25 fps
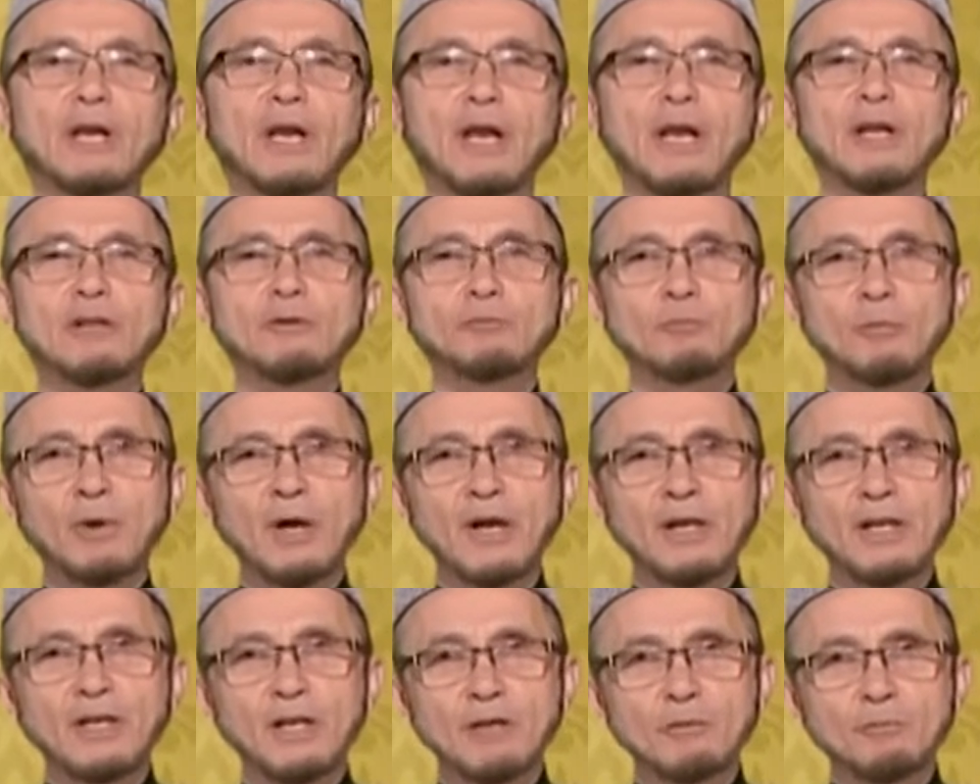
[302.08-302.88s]
in
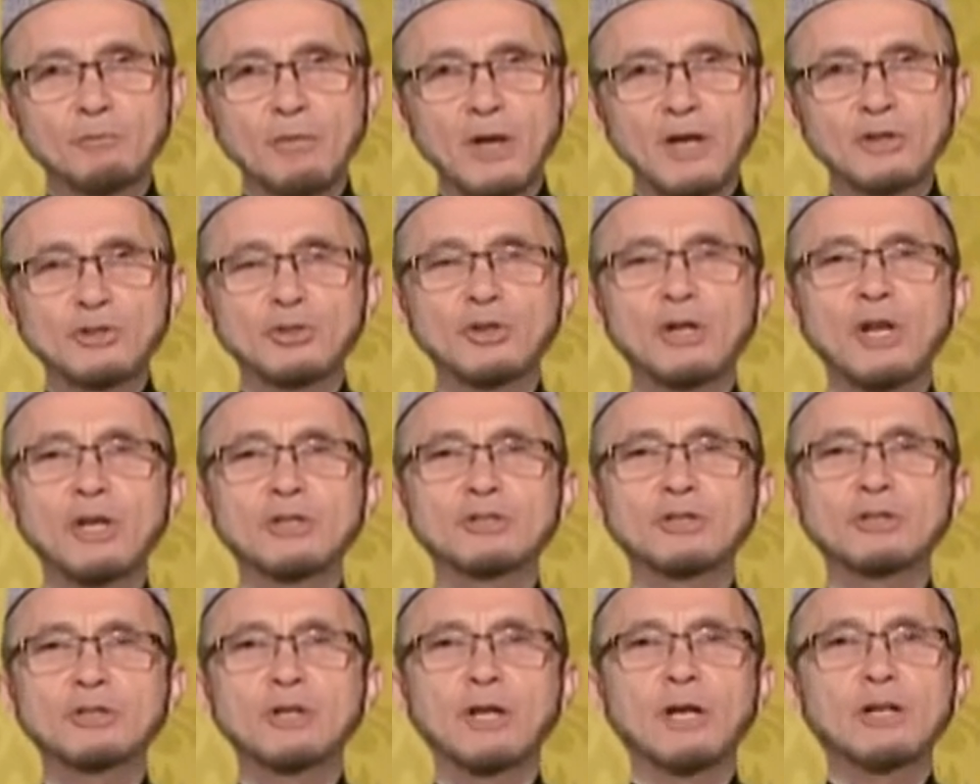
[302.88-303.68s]
my
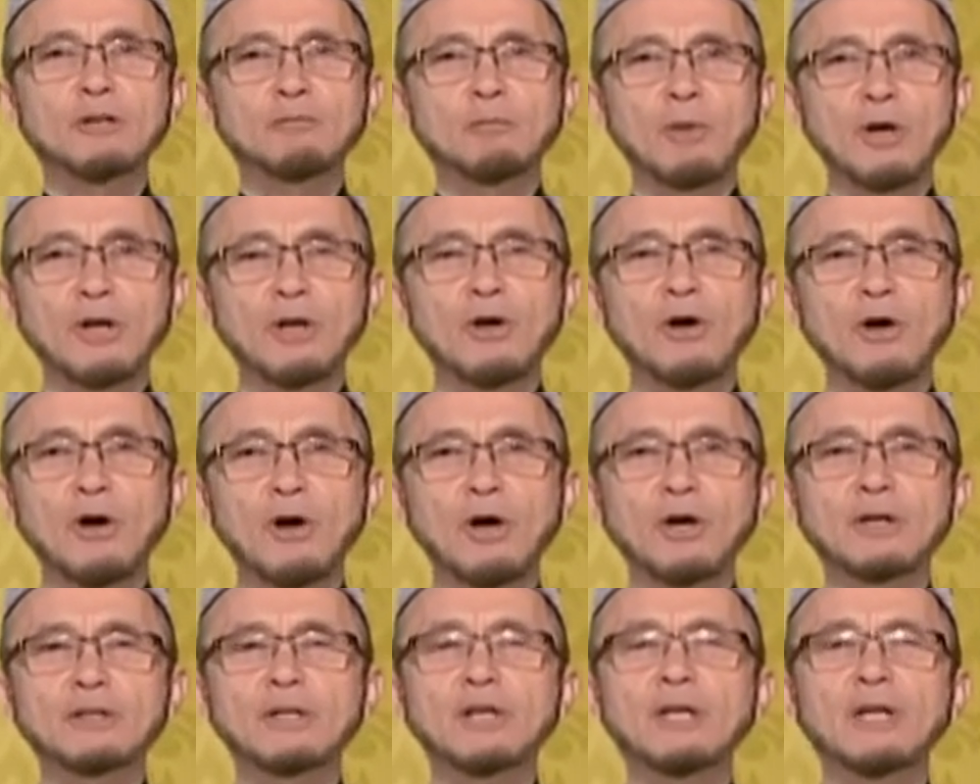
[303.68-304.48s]
imagination in my
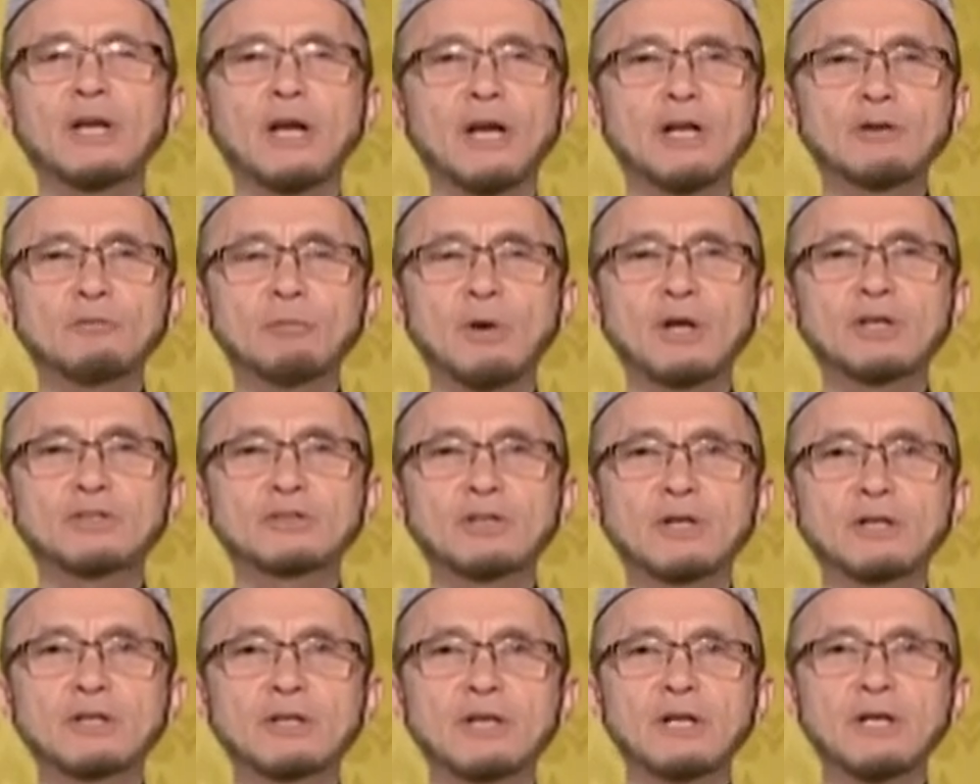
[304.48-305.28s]
heart in my
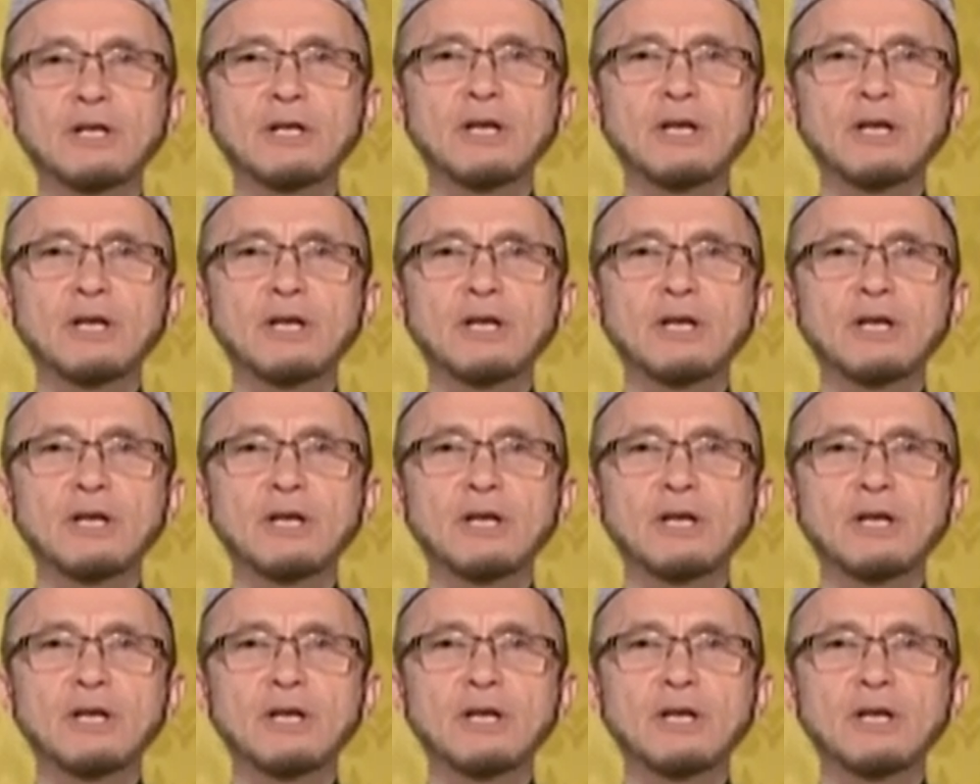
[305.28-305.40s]
tongue